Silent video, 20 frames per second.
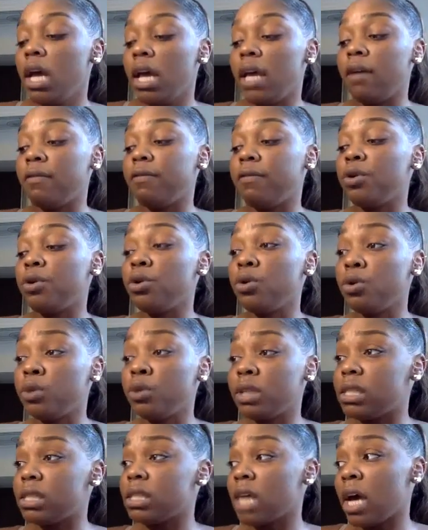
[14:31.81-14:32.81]
If you
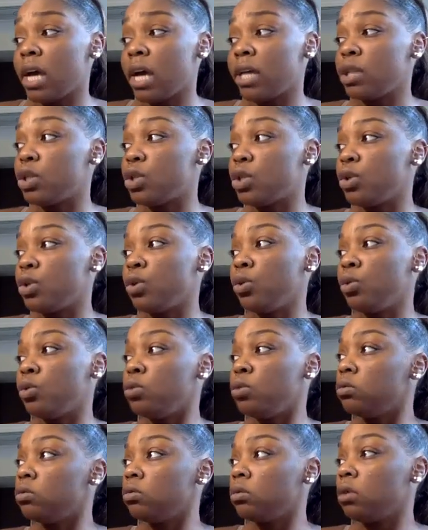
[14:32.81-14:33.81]
decide
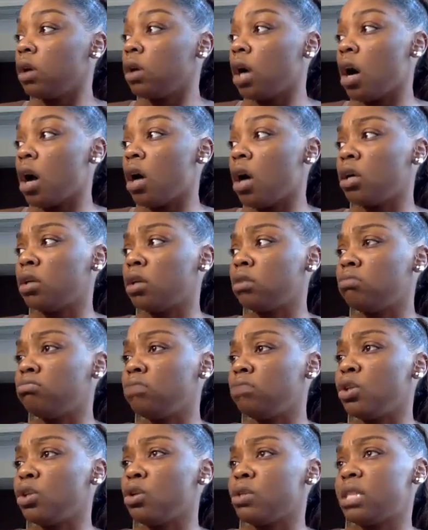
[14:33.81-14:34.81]
to um,
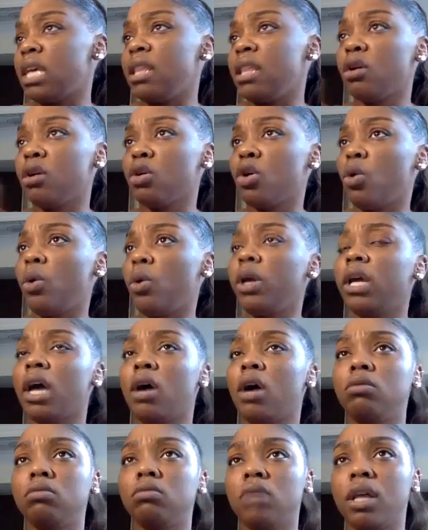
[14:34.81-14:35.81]
you know, say they're going
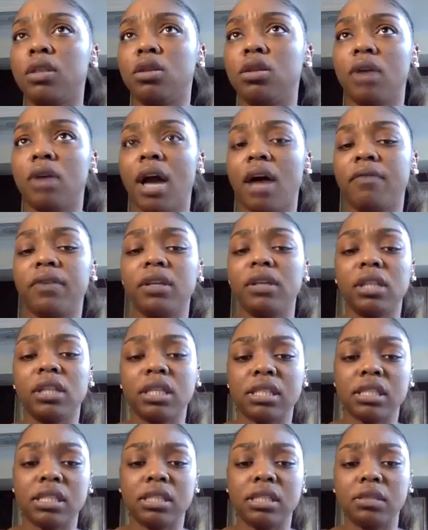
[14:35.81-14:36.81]
out and they're having
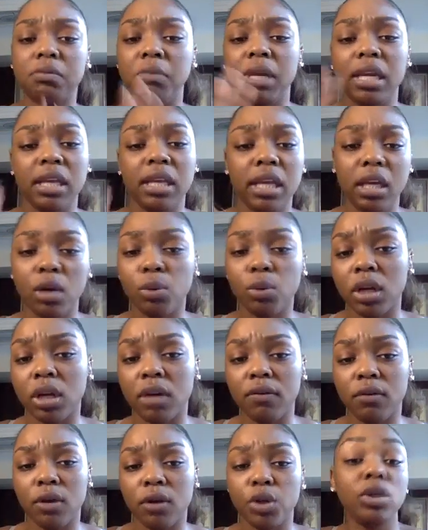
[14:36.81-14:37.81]
this meeting and
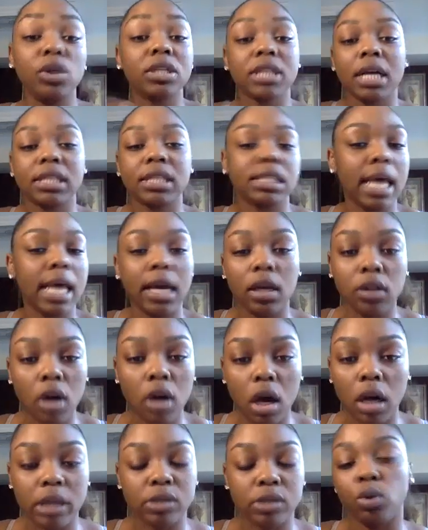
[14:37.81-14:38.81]
whatever, and you decide to tag
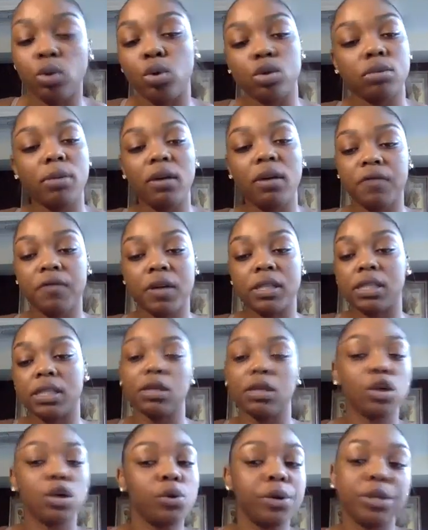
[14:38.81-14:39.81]
along because all oh, those are my friends.
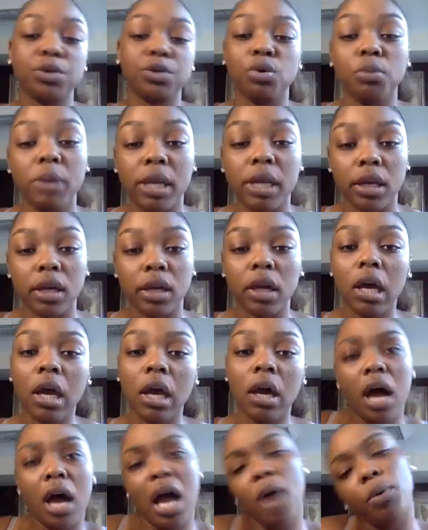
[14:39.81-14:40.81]
They're going to a meeting.
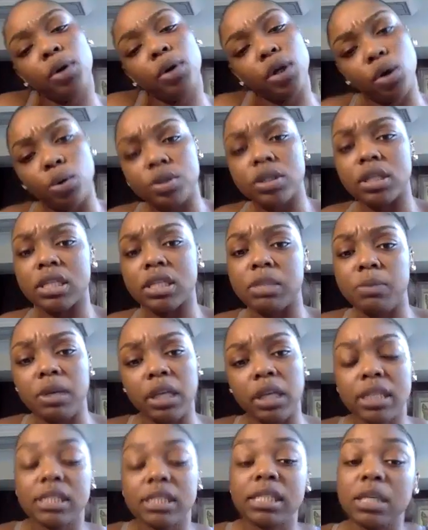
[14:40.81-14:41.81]
I want to go to this
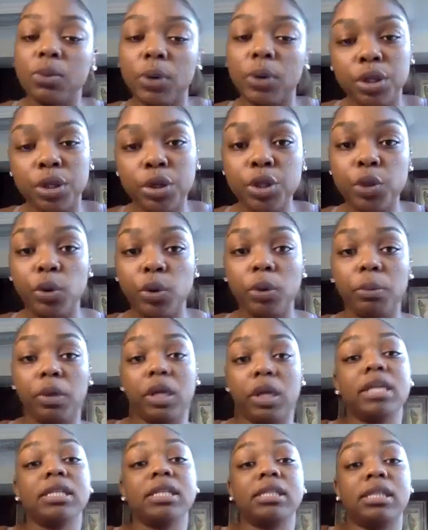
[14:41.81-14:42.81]
meeting and see what they're doing
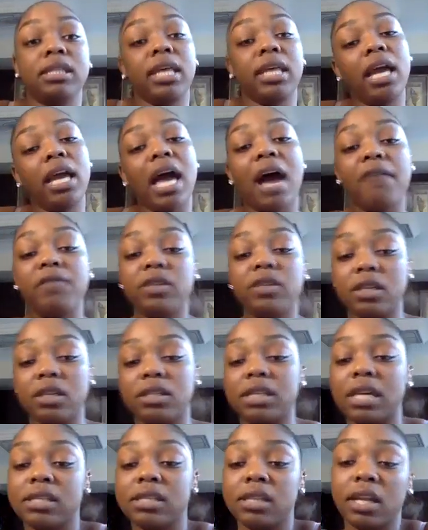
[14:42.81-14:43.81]
because they have the
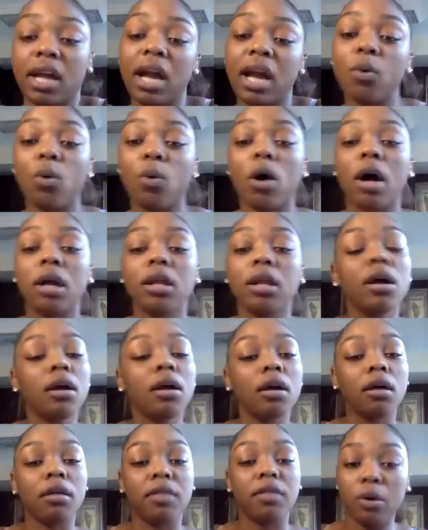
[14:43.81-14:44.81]
success that I want.
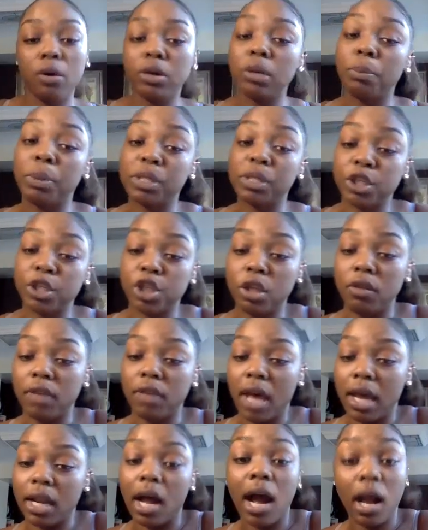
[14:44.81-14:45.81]
They're in a position
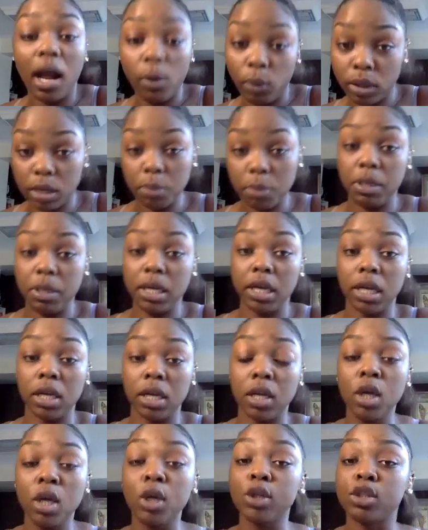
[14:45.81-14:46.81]
that I want to be
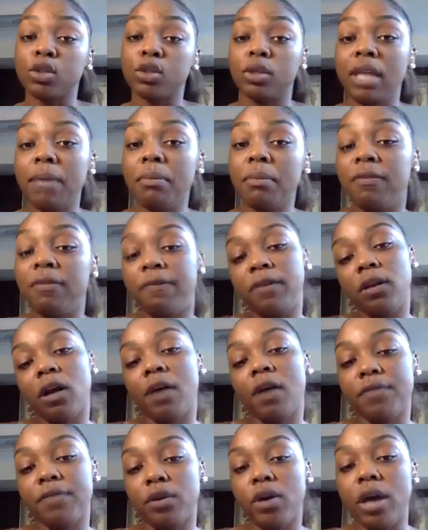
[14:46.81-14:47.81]
in. So let me feed
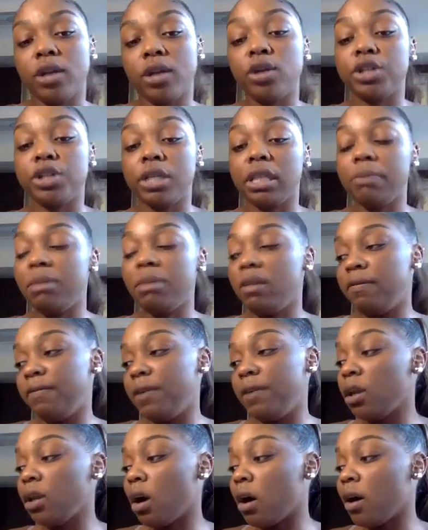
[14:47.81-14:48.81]
off their energy. Let me
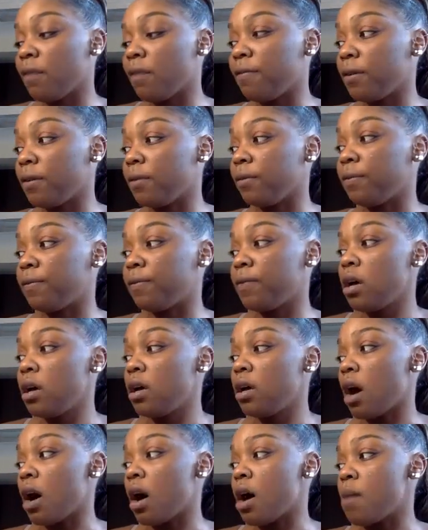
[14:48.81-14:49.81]
feed off of
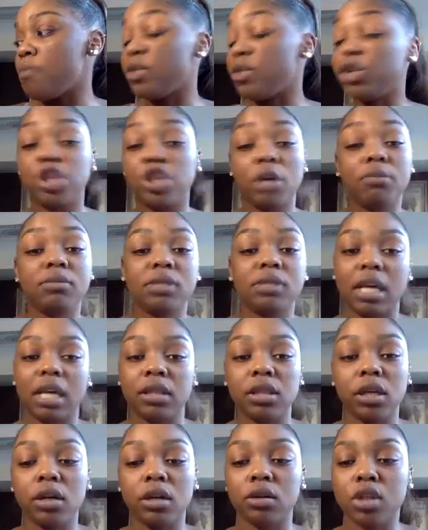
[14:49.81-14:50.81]
um, the gems
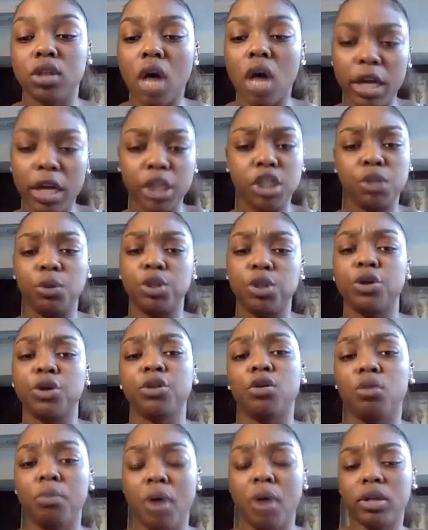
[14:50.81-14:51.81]
that they're talking to each
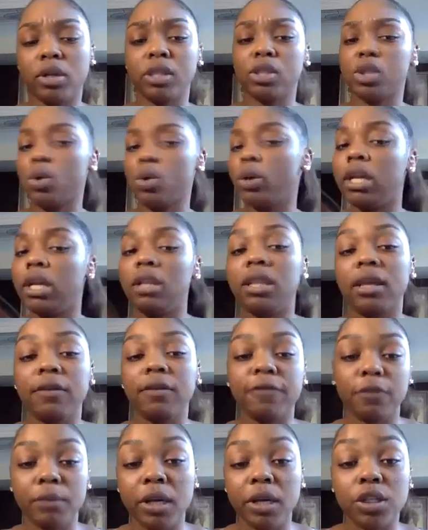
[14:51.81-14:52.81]
other about and soaking in the
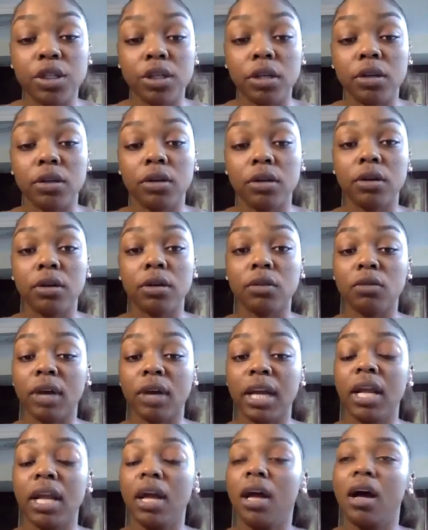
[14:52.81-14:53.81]
information,
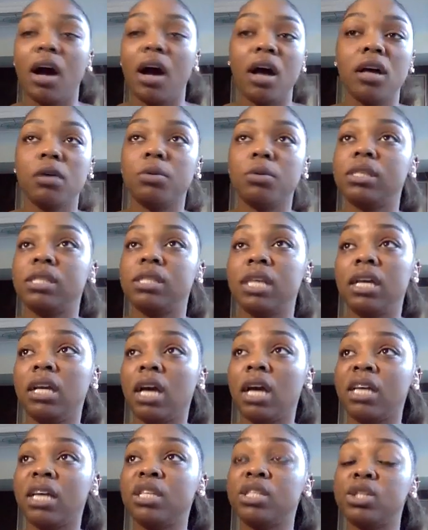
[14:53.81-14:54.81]
right? I always say,
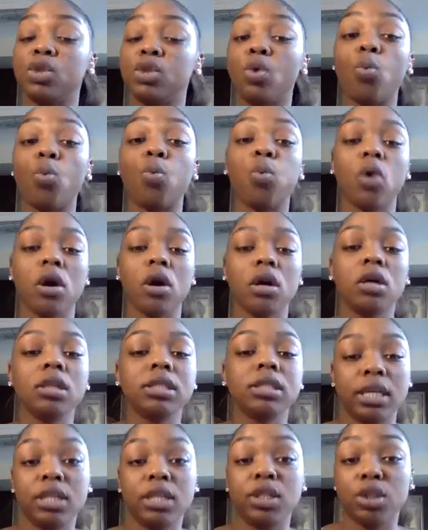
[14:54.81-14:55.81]
guys, the
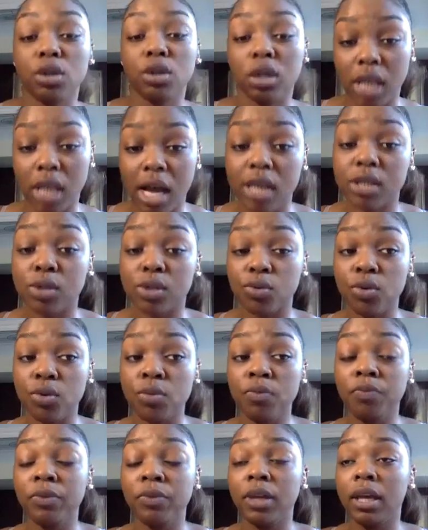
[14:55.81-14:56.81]
world is your
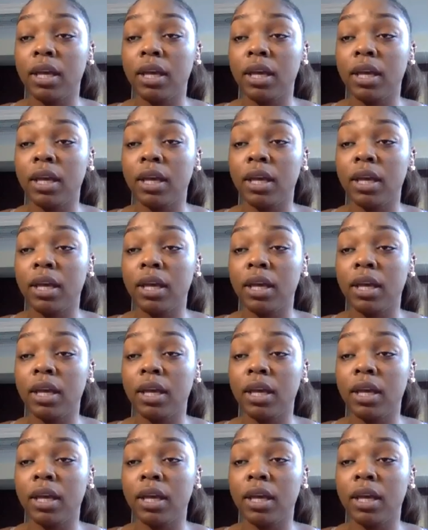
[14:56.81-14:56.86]
classroom.